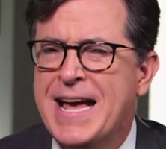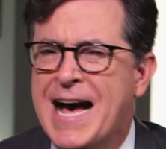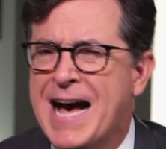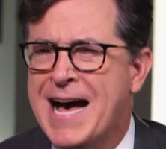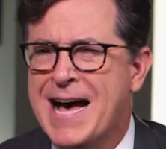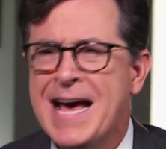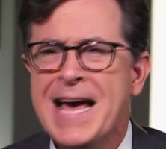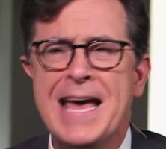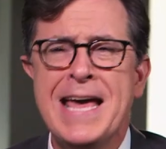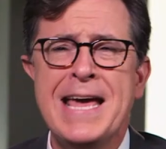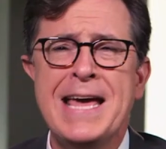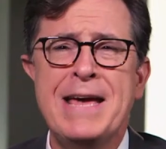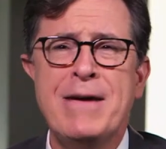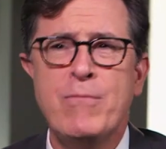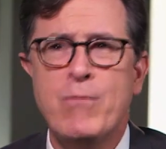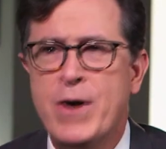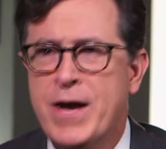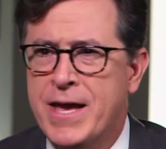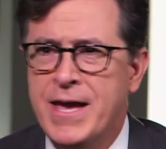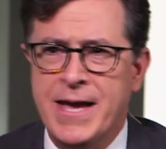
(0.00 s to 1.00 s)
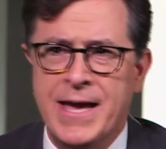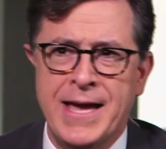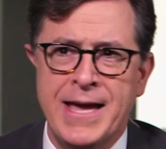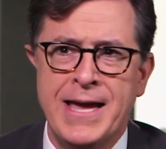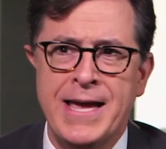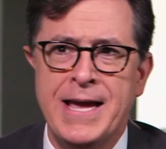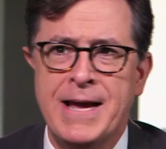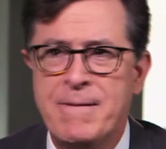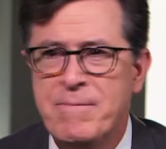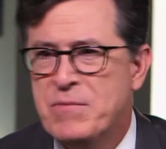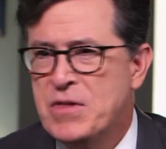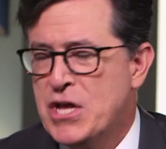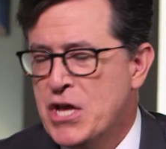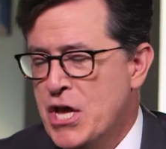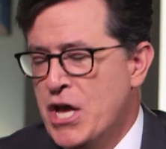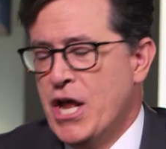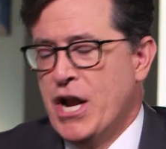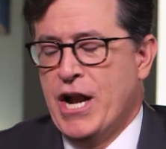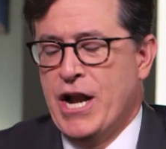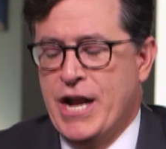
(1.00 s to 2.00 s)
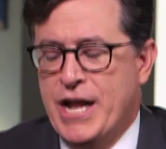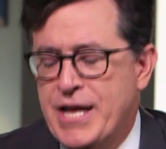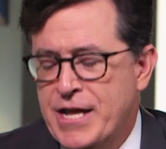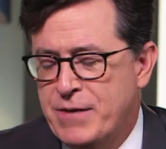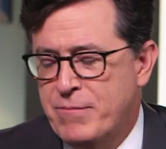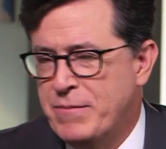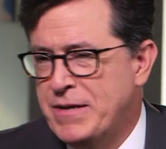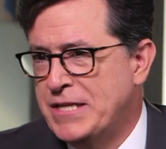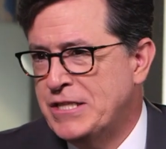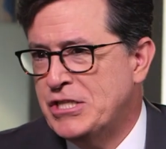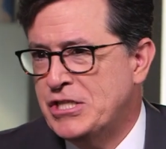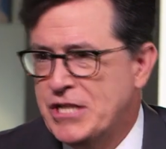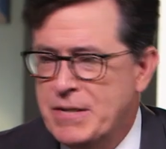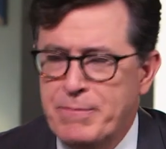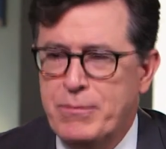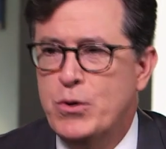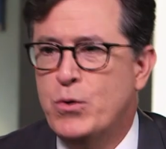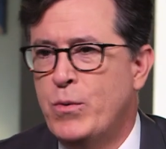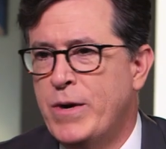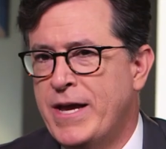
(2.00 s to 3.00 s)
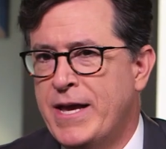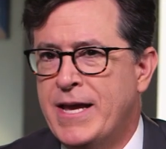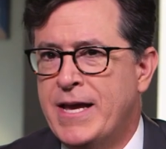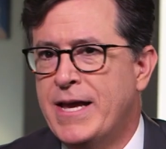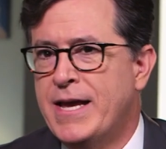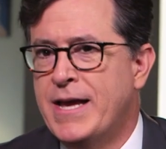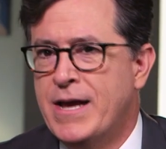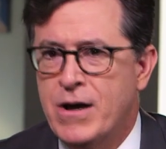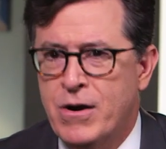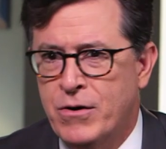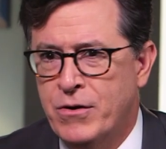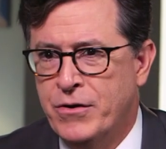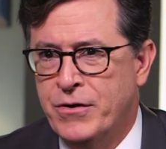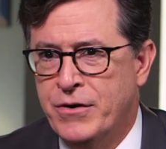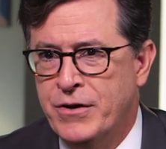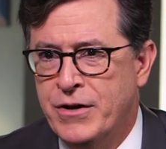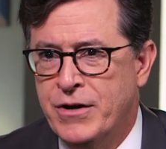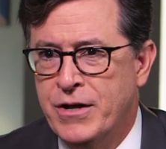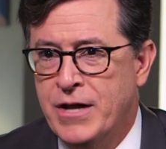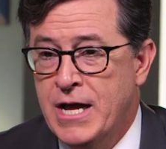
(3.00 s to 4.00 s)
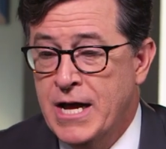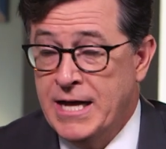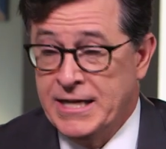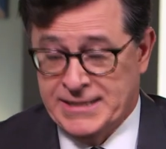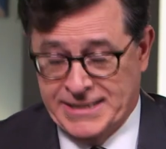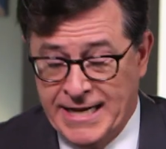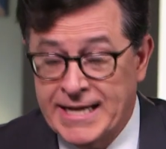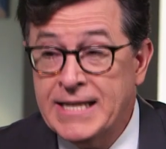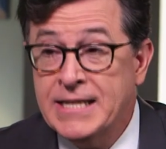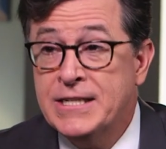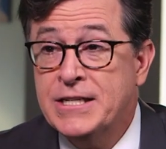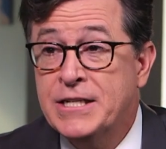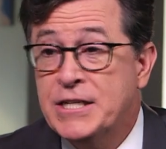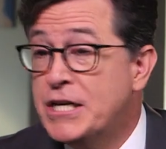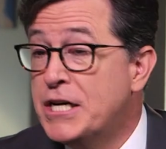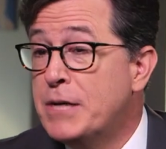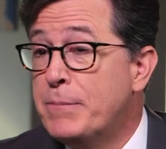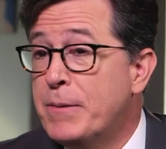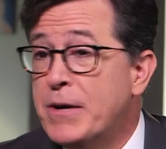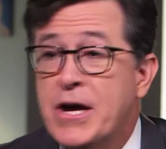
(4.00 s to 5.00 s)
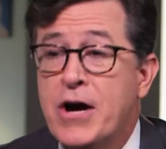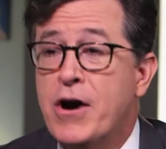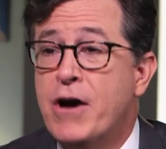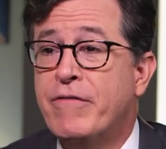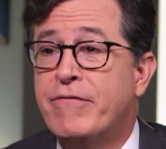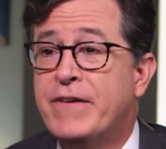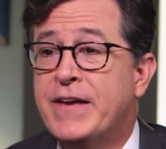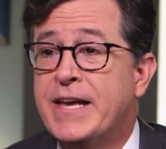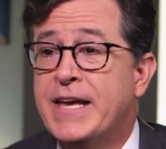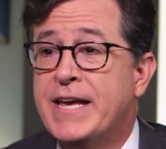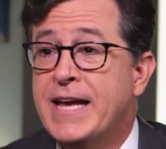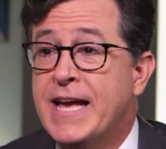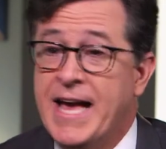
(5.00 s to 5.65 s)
Highway. Let me slip away on second cup of coffee,